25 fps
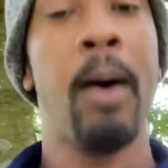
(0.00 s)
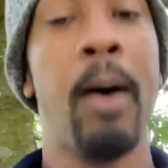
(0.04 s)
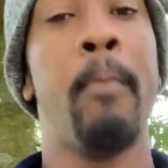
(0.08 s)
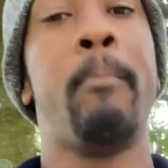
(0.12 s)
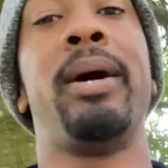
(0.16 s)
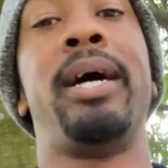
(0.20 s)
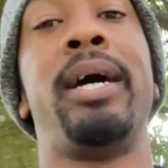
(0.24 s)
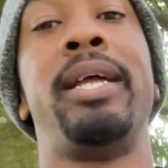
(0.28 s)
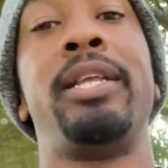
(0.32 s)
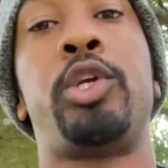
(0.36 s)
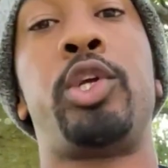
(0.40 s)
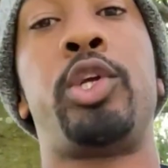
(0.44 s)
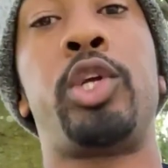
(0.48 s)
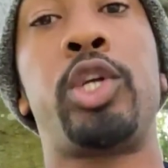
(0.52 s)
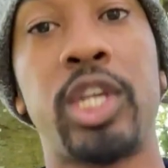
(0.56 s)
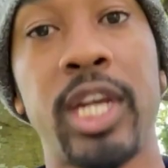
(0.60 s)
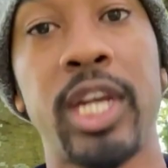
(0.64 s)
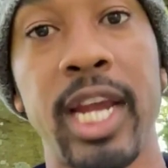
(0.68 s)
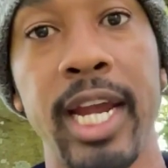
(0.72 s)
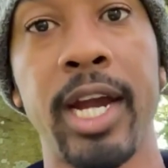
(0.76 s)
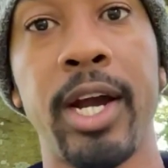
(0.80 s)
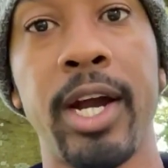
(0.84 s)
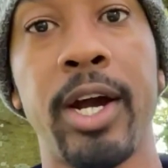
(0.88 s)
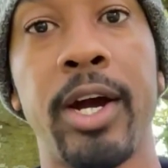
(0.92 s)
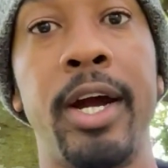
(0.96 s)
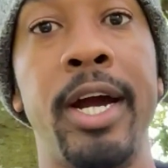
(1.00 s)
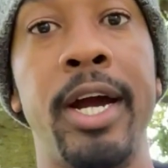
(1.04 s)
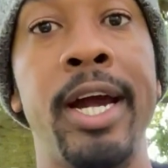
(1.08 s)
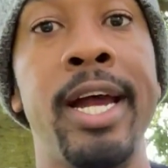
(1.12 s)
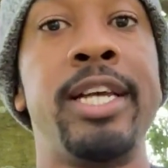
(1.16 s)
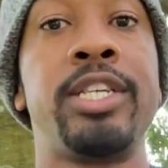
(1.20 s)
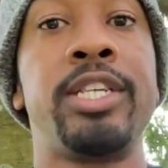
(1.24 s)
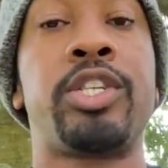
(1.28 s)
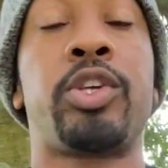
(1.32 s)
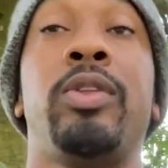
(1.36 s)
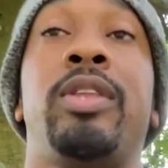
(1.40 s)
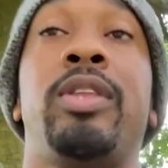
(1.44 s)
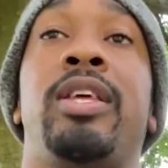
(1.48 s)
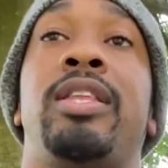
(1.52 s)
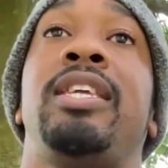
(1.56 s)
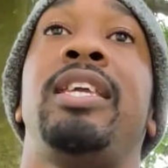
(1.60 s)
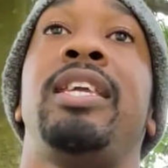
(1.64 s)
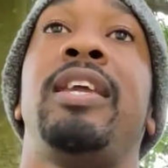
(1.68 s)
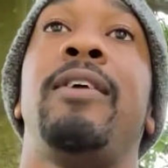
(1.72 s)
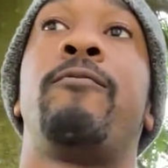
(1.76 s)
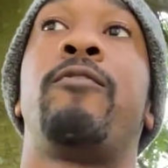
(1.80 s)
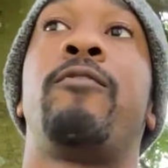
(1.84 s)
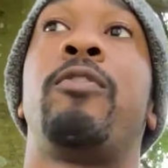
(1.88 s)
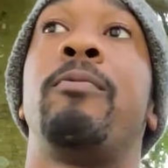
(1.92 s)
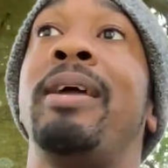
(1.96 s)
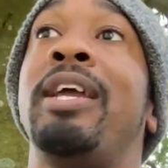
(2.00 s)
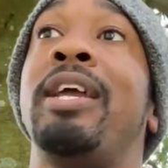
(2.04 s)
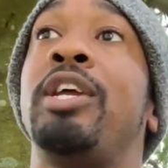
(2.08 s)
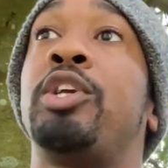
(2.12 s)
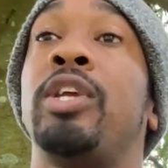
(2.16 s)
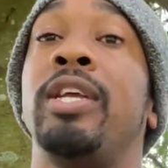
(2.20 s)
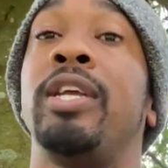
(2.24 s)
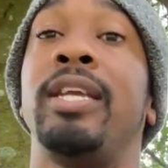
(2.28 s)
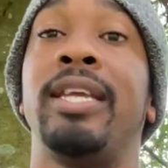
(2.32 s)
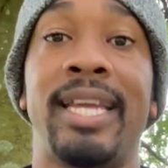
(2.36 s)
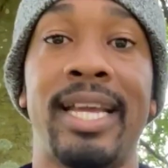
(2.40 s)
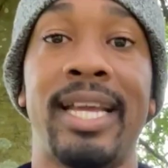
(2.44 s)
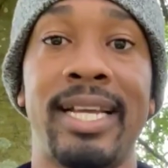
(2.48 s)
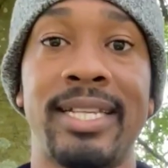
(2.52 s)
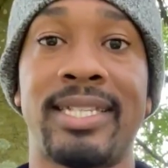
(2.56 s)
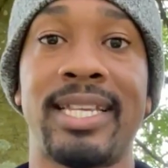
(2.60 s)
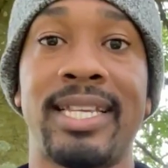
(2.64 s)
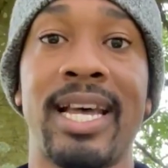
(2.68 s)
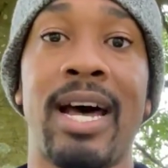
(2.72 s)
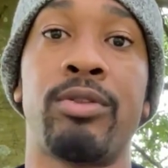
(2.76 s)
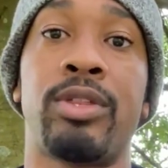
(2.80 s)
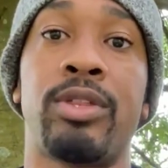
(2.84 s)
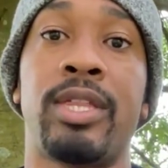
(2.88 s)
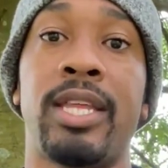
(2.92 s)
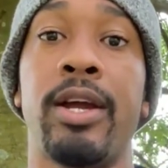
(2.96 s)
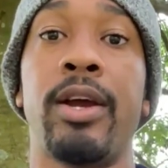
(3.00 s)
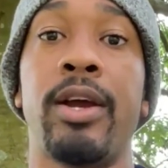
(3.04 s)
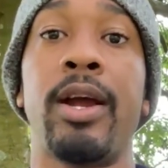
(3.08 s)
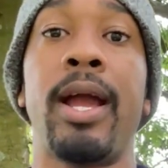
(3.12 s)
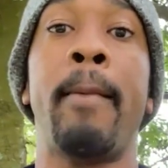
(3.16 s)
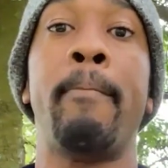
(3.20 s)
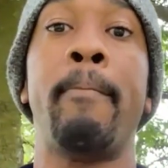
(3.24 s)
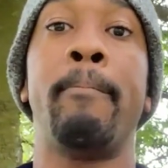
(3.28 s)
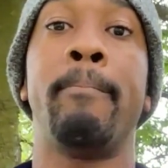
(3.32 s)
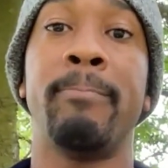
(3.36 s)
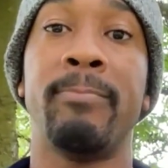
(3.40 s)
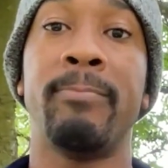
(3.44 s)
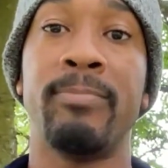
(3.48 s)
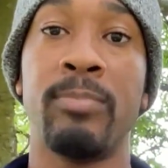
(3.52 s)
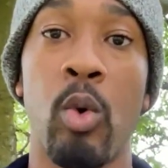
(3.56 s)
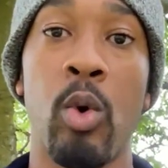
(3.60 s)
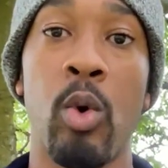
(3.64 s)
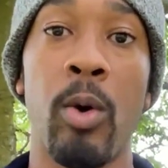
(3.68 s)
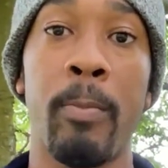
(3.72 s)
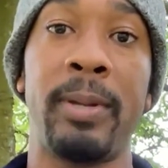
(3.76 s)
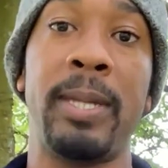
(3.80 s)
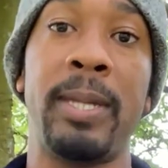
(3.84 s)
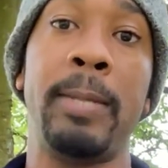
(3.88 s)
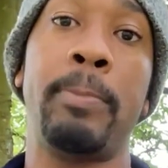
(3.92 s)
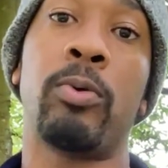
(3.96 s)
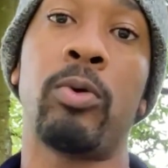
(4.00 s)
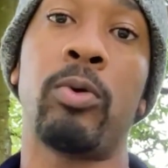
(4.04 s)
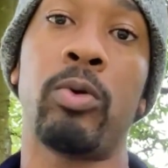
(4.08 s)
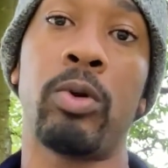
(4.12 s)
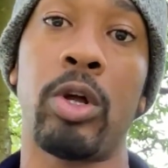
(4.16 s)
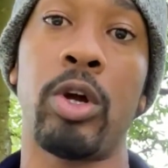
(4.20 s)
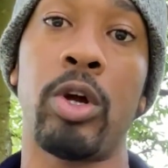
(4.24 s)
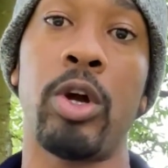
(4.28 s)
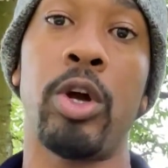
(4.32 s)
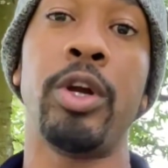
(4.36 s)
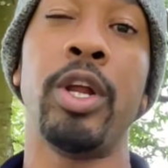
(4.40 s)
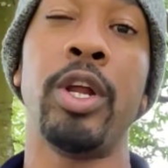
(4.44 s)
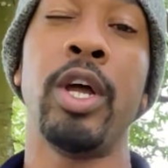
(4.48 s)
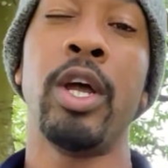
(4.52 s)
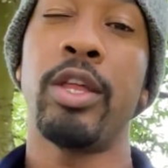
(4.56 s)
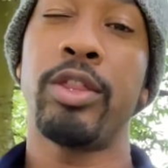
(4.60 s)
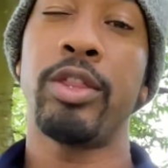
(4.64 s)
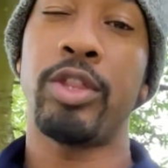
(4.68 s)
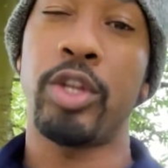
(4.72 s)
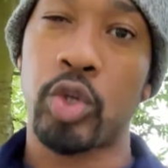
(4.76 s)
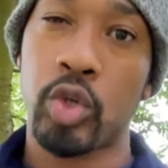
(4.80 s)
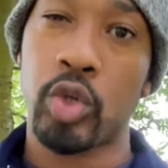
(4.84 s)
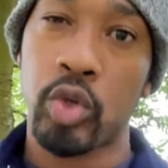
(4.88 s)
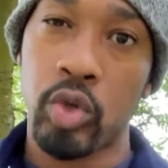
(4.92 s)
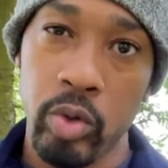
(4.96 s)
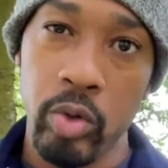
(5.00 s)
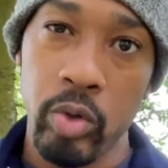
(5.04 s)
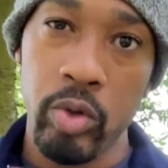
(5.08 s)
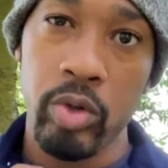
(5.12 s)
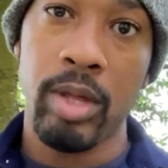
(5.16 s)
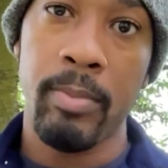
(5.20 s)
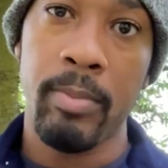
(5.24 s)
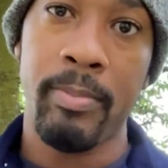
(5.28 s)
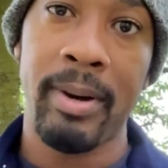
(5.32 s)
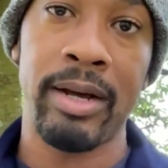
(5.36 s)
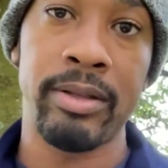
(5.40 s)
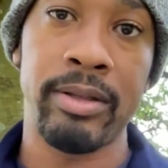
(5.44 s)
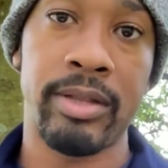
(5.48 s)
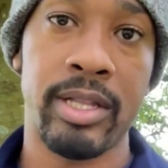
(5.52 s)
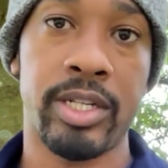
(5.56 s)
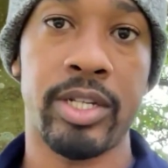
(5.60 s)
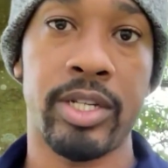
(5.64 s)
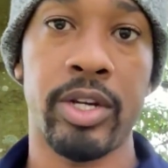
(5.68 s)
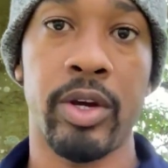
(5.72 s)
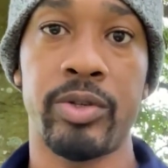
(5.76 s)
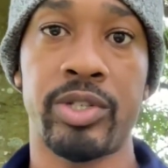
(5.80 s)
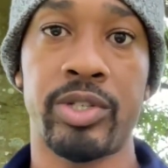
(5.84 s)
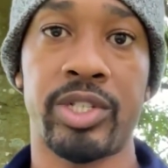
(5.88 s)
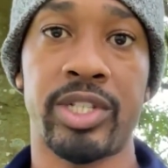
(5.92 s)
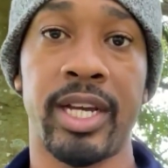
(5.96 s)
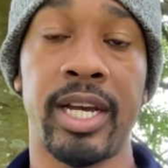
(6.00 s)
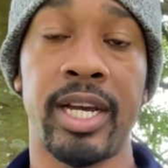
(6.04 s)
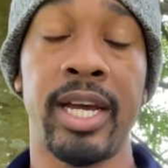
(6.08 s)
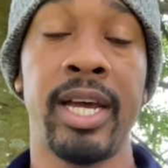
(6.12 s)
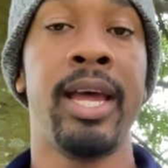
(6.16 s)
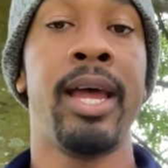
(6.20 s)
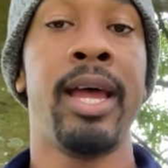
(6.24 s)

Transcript: but share so that the information gets out there and more people learn the truth about the Tosa.